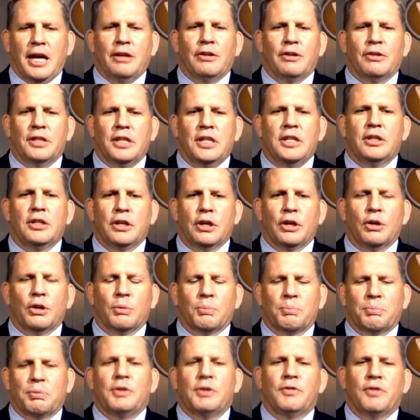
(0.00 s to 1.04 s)
I don't need to go
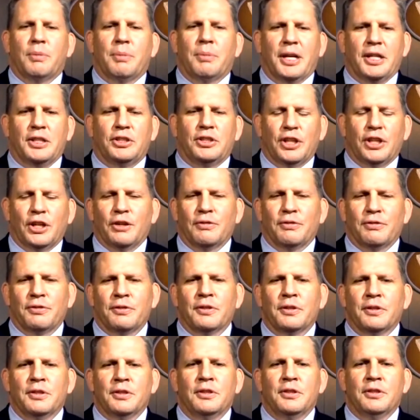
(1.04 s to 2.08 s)
prove to
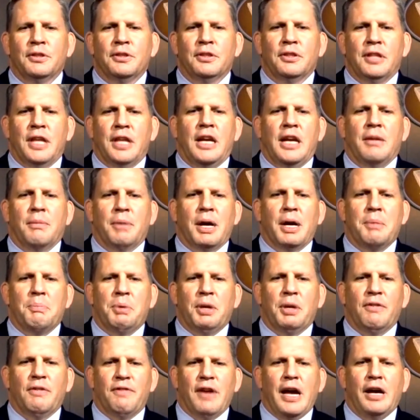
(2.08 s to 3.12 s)
myself that it might
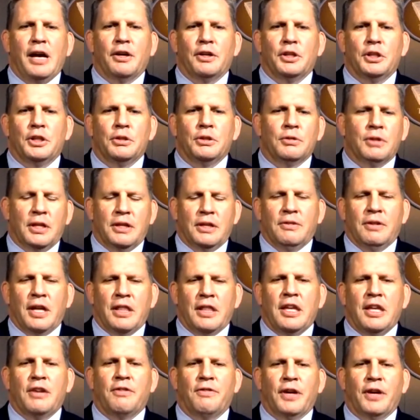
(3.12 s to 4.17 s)
be of value, and
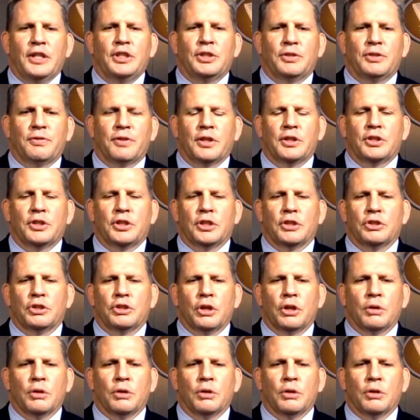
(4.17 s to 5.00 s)
I think vice versa.